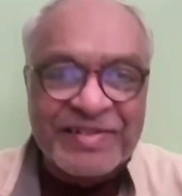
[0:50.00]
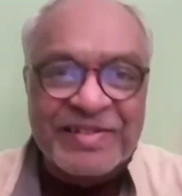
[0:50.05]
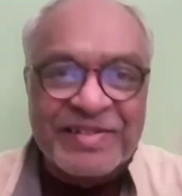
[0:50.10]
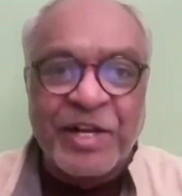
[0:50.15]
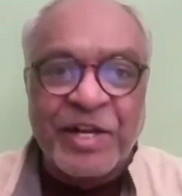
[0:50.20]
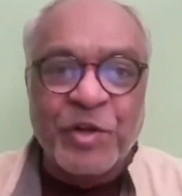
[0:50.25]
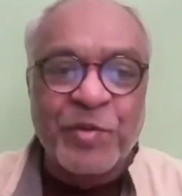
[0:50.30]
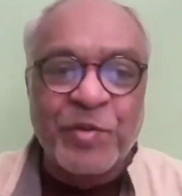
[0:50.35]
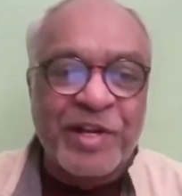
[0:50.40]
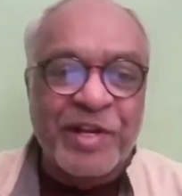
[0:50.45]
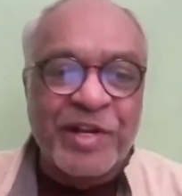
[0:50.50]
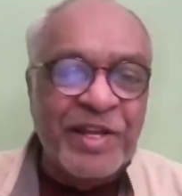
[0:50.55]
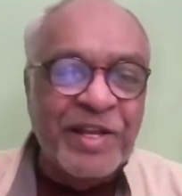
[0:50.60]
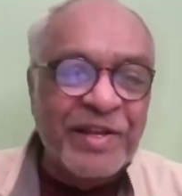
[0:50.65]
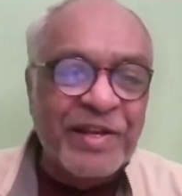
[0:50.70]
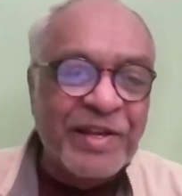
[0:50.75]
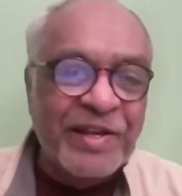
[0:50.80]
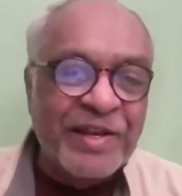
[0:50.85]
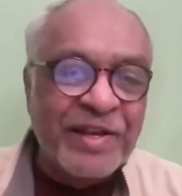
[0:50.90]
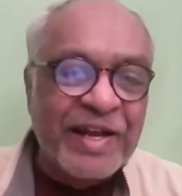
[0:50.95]
Sam
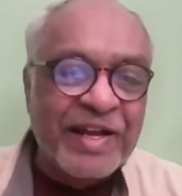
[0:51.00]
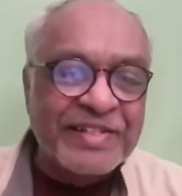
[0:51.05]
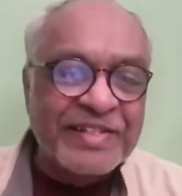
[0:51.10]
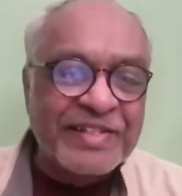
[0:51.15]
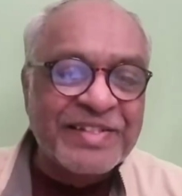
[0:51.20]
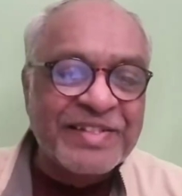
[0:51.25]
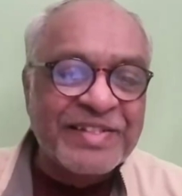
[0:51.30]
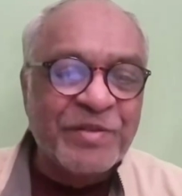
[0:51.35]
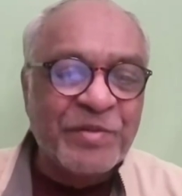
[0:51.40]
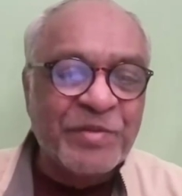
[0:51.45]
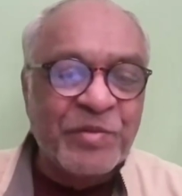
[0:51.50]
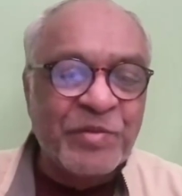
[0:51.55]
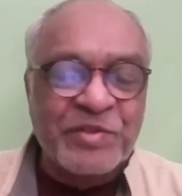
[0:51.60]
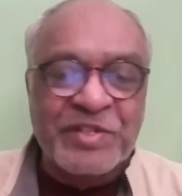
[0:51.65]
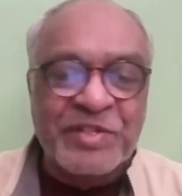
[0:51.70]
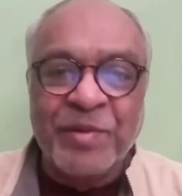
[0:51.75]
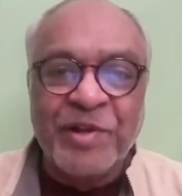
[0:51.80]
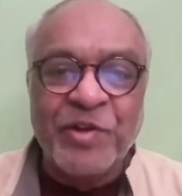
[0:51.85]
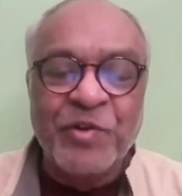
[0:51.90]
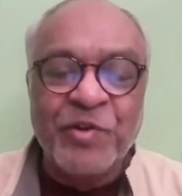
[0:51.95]
Kumarji, yes.
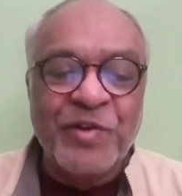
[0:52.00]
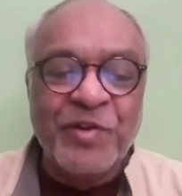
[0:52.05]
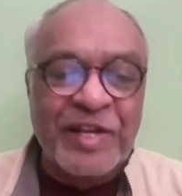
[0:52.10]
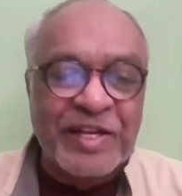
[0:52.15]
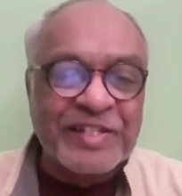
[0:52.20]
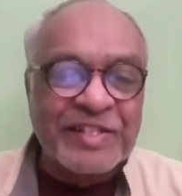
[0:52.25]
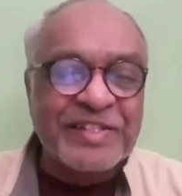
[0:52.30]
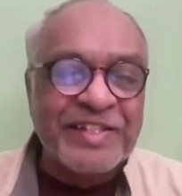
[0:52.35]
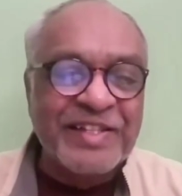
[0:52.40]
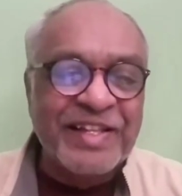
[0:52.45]
Samriju, yes.